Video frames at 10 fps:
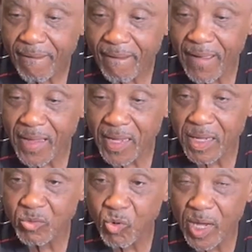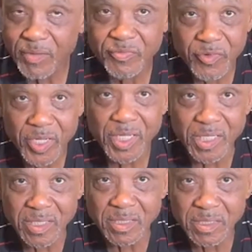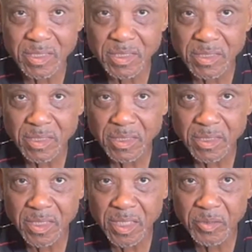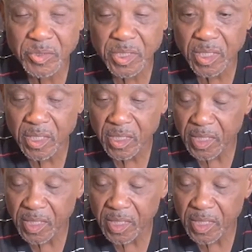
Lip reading: I had white friends. You know what I'm saying?